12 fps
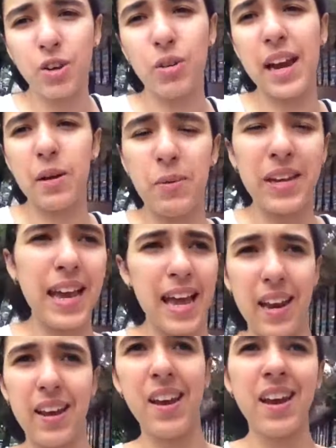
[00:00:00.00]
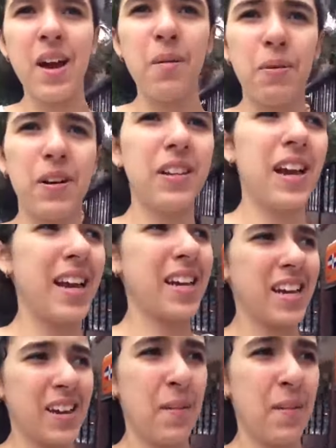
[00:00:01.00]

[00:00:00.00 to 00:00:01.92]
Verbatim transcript: Okay, we get it. But like,